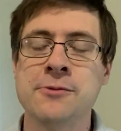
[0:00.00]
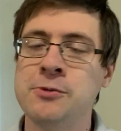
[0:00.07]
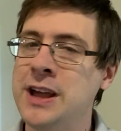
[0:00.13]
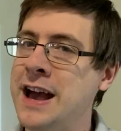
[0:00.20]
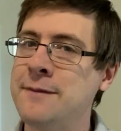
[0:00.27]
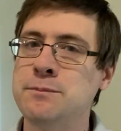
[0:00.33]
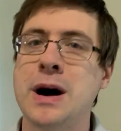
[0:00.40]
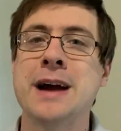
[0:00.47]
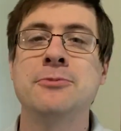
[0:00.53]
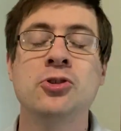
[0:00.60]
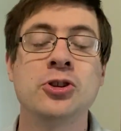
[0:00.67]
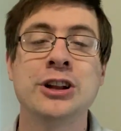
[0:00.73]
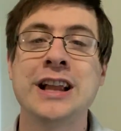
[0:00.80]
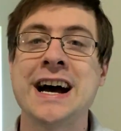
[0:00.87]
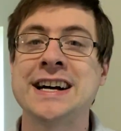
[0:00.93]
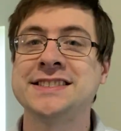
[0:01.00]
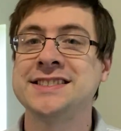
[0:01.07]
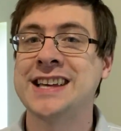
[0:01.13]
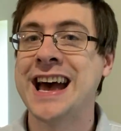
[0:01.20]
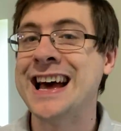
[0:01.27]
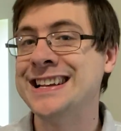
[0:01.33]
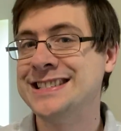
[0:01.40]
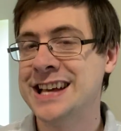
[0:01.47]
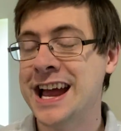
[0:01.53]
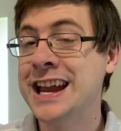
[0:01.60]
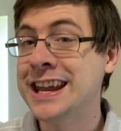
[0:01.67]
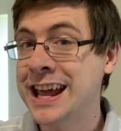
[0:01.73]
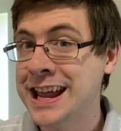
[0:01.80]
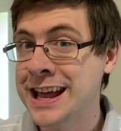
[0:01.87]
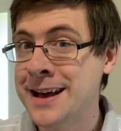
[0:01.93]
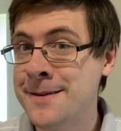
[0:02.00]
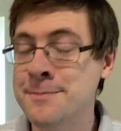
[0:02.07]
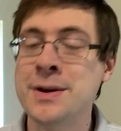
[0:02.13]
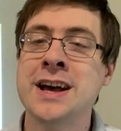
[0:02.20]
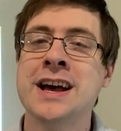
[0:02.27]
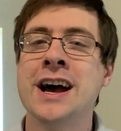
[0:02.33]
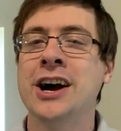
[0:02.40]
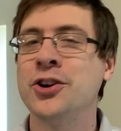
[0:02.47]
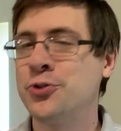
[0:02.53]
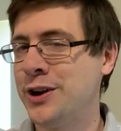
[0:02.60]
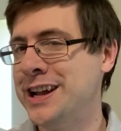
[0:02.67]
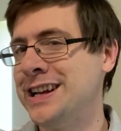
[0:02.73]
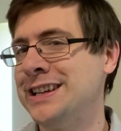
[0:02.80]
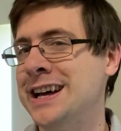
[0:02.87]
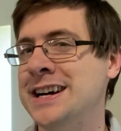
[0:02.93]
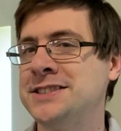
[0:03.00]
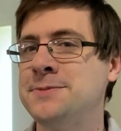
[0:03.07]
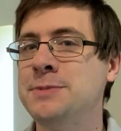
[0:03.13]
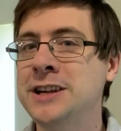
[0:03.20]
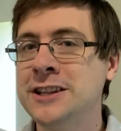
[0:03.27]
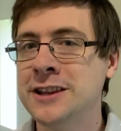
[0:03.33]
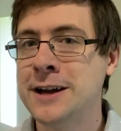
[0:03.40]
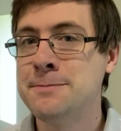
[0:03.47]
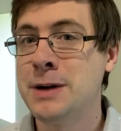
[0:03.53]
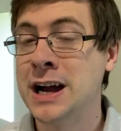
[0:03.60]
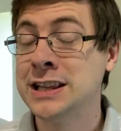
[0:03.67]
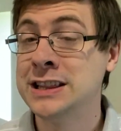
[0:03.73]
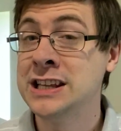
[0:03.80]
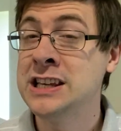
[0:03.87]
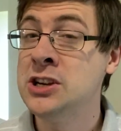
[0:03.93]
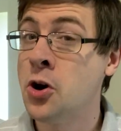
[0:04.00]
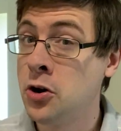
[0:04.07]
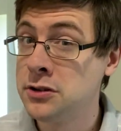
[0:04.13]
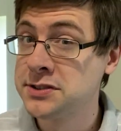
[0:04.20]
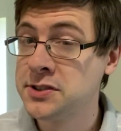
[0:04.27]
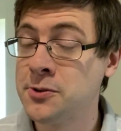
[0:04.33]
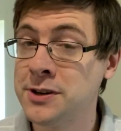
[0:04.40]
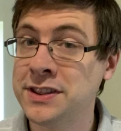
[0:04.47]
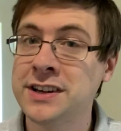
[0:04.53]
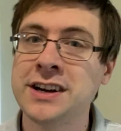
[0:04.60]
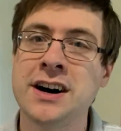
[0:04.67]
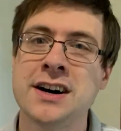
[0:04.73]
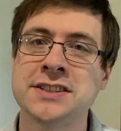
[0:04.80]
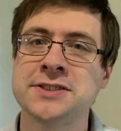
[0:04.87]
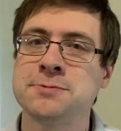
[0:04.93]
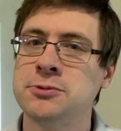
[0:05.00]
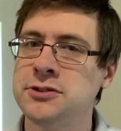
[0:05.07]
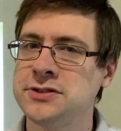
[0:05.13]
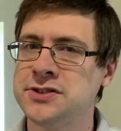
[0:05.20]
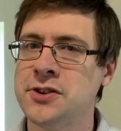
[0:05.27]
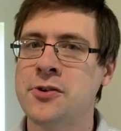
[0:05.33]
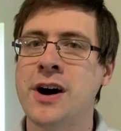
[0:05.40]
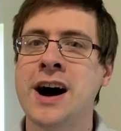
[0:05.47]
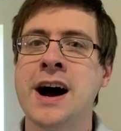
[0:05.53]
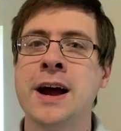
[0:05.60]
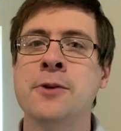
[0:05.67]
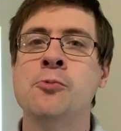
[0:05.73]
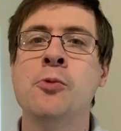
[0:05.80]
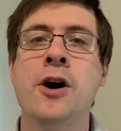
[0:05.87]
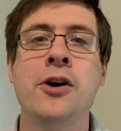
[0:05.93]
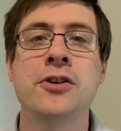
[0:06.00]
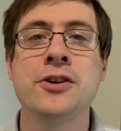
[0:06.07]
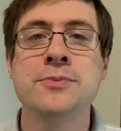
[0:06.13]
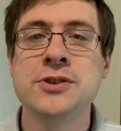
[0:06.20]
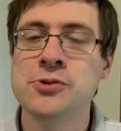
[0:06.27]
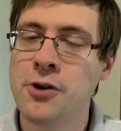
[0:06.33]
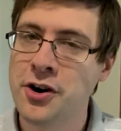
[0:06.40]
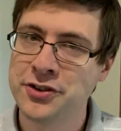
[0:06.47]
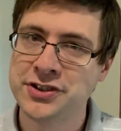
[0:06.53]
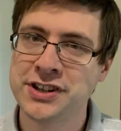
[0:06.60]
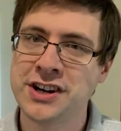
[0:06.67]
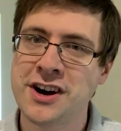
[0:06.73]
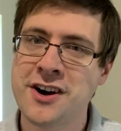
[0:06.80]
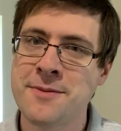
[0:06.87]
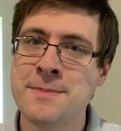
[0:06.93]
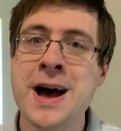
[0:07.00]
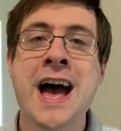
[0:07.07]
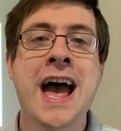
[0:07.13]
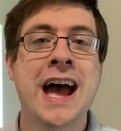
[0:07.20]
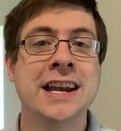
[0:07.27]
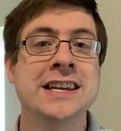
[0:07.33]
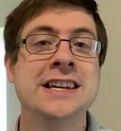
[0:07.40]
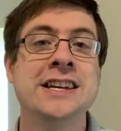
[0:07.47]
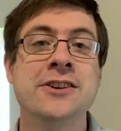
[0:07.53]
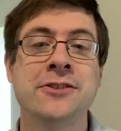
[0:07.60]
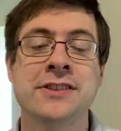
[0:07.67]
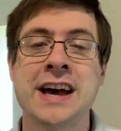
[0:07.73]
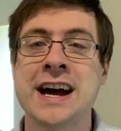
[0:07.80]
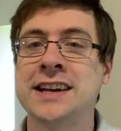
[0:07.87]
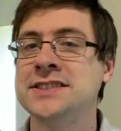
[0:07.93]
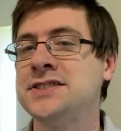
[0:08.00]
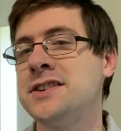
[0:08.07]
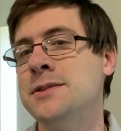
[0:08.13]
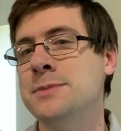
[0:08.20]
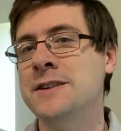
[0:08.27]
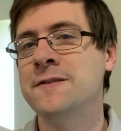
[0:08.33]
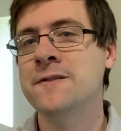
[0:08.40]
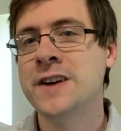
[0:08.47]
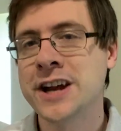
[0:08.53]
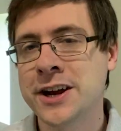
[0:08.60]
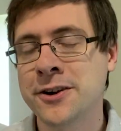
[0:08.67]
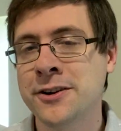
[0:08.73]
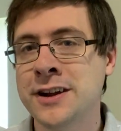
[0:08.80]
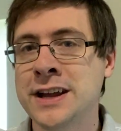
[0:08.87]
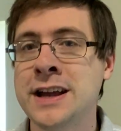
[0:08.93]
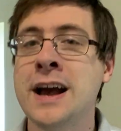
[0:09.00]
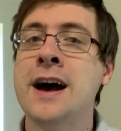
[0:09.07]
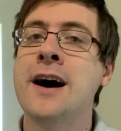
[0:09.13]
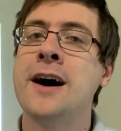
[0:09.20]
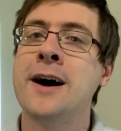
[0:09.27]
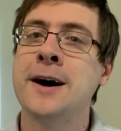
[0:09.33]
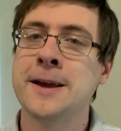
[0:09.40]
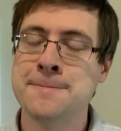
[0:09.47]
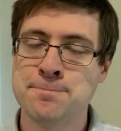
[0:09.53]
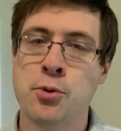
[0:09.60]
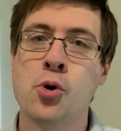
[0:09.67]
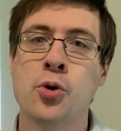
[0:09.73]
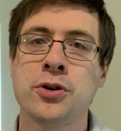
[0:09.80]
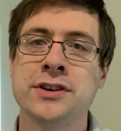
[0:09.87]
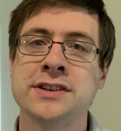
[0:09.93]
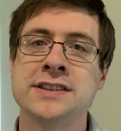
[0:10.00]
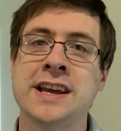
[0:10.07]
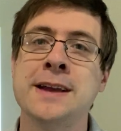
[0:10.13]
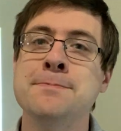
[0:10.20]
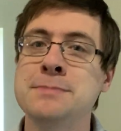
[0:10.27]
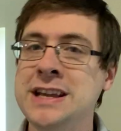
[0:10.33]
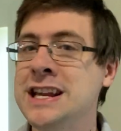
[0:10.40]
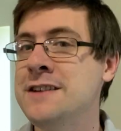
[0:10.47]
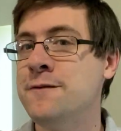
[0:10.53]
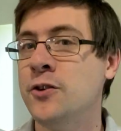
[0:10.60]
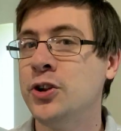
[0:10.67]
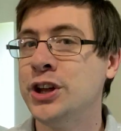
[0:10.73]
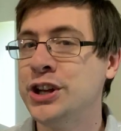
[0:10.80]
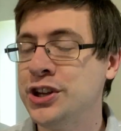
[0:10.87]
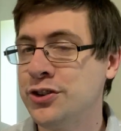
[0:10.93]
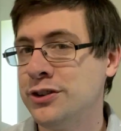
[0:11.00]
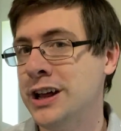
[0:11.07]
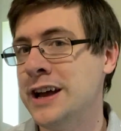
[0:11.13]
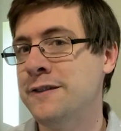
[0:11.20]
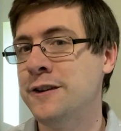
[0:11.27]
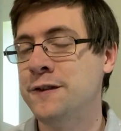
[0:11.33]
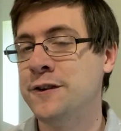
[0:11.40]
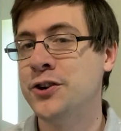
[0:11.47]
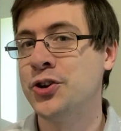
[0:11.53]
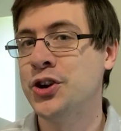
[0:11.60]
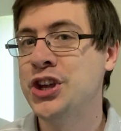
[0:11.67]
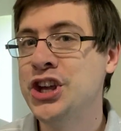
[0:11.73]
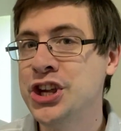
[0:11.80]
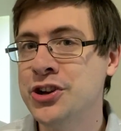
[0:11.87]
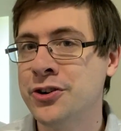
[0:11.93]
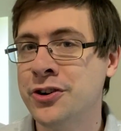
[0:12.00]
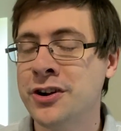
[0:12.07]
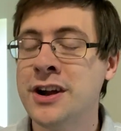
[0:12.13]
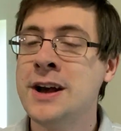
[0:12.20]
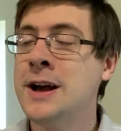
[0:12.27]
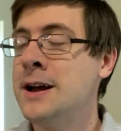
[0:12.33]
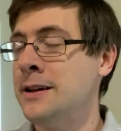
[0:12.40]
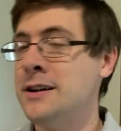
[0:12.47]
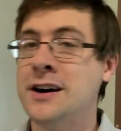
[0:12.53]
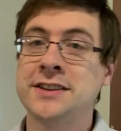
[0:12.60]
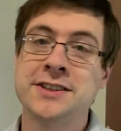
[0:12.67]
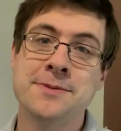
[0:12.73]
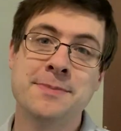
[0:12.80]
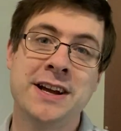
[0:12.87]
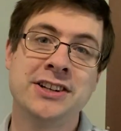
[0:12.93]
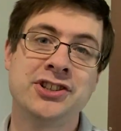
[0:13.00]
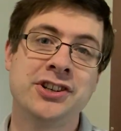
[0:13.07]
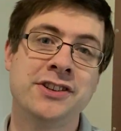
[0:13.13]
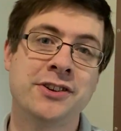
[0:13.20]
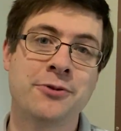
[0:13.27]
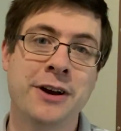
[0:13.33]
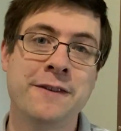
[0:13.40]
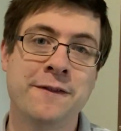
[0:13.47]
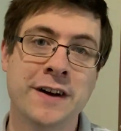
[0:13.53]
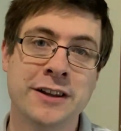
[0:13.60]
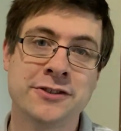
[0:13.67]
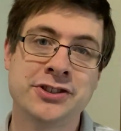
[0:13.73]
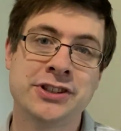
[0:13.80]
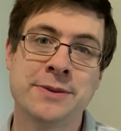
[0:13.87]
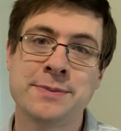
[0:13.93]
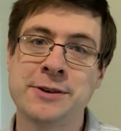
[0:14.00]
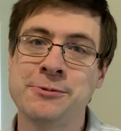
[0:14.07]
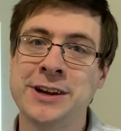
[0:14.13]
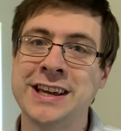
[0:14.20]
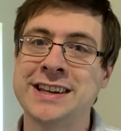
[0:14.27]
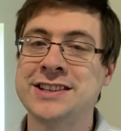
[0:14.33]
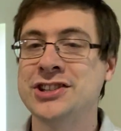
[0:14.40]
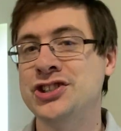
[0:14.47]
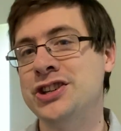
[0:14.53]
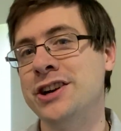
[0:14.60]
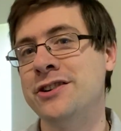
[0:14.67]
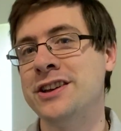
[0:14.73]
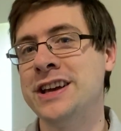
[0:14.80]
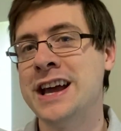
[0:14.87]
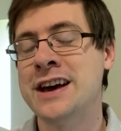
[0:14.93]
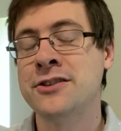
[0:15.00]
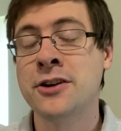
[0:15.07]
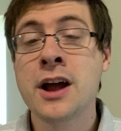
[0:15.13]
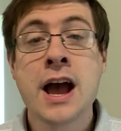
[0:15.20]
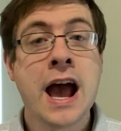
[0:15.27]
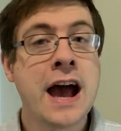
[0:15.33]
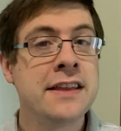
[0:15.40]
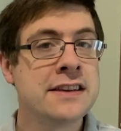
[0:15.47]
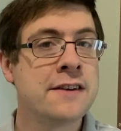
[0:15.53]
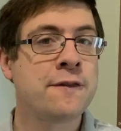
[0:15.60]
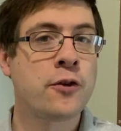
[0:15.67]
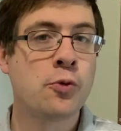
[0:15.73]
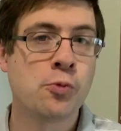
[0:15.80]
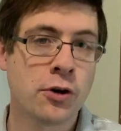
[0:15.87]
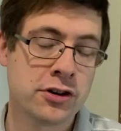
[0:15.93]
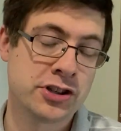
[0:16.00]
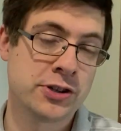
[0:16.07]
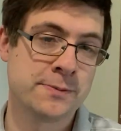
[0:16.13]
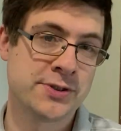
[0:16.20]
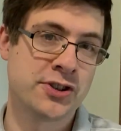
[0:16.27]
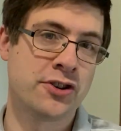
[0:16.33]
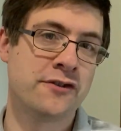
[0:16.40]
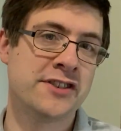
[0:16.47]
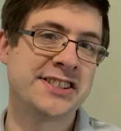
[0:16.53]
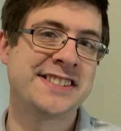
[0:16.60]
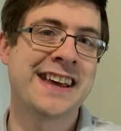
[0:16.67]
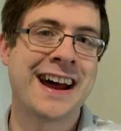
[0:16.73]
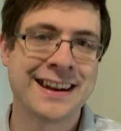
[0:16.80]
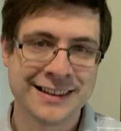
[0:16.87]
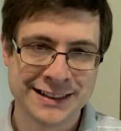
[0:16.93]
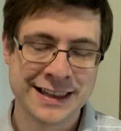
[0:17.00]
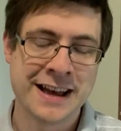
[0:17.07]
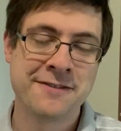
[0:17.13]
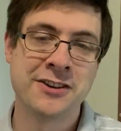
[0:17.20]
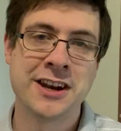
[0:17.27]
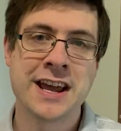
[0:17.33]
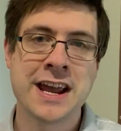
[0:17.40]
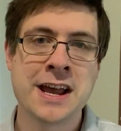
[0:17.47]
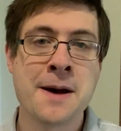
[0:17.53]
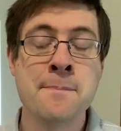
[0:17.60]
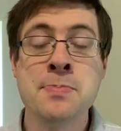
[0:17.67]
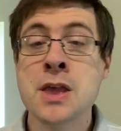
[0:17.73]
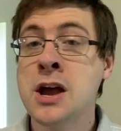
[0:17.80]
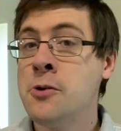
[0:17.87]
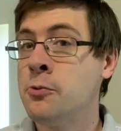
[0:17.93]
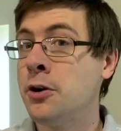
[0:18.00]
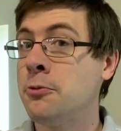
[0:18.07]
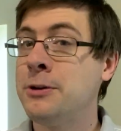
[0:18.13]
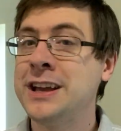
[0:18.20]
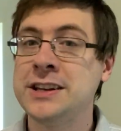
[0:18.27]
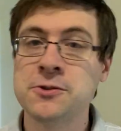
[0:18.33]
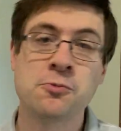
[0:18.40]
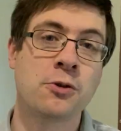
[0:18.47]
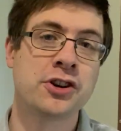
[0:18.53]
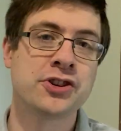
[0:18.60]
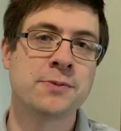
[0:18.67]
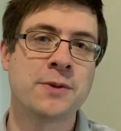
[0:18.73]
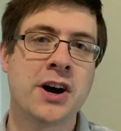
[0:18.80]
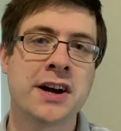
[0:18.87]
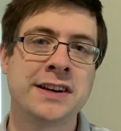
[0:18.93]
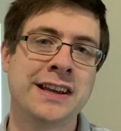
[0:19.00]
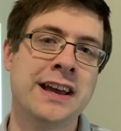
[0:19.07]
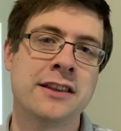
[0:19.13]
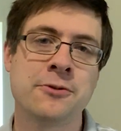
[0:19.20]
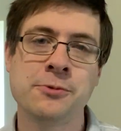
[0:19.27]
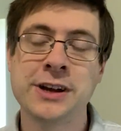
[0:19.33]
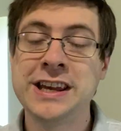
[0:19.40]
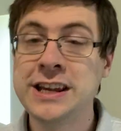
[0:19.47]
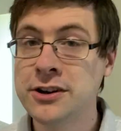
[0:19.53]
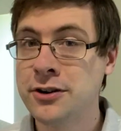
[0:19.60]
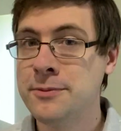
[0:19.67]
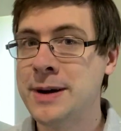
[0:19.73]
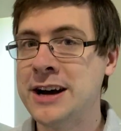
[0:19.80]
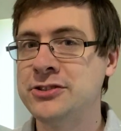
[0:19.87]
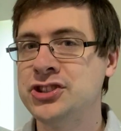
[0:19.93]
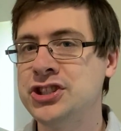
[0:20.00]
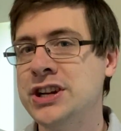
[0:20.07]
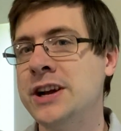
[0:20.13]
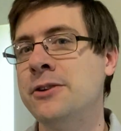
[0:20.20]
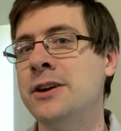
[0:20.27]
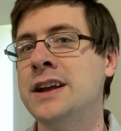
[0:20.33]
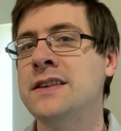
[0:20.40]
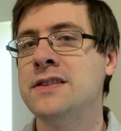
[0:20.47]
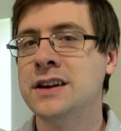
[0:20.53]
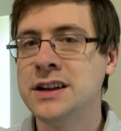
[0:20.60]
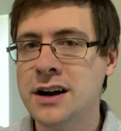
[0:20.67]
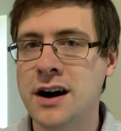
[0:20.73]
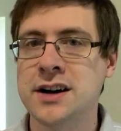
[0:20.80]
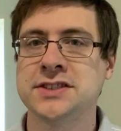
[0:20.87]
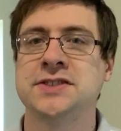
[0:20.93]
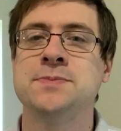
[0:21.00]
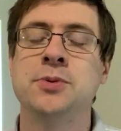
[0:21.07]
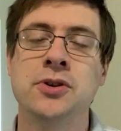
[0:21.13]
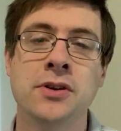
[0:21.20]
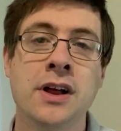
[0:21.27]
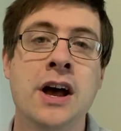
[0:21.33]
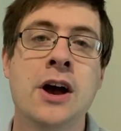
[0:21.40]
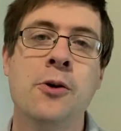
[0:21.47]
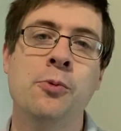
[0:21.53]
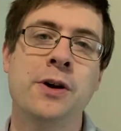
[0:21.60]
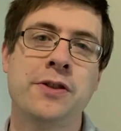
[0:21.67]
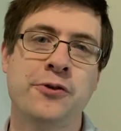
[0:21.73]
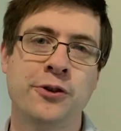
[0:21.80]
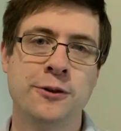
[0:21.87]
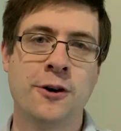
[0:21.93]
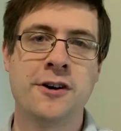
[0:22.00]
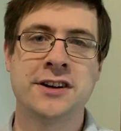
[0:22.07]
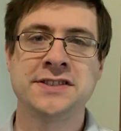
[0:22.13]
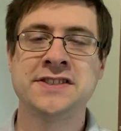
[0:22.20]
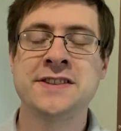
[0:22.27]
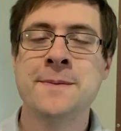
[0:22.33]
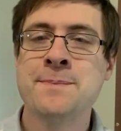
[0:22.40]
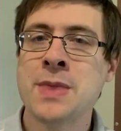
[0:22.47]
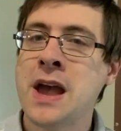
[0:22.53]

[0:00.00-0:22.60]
We have Bible class at 10 a.m., a great class being led by Lee, also on the gospel. So I welcome you all to come and to hear that. It's going to be very important and meaningful in your life if you're here, not to mention the great fellowship that we get to share together. And then for worship service at 11 a.m., where we get to worship God together and we hear about sharing the gospel with the lost.